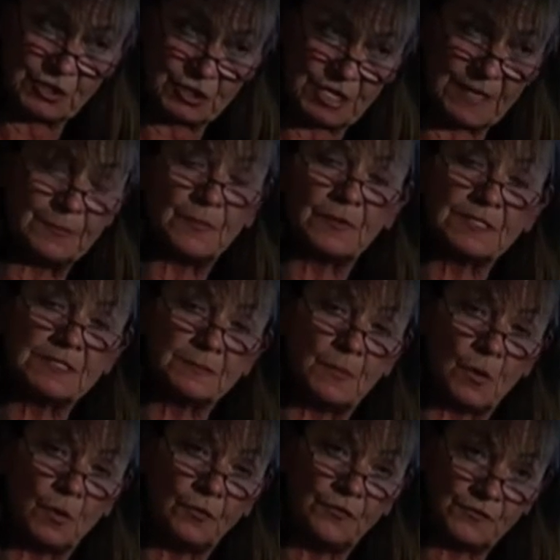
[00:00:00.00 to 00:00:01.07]
Chamber's
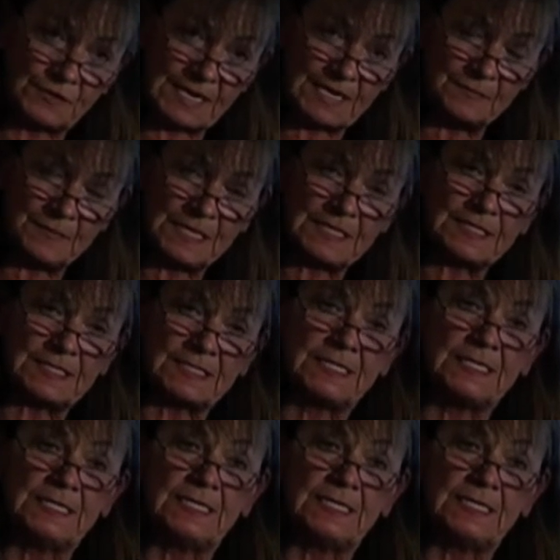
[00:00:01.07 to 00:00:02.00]
mold statement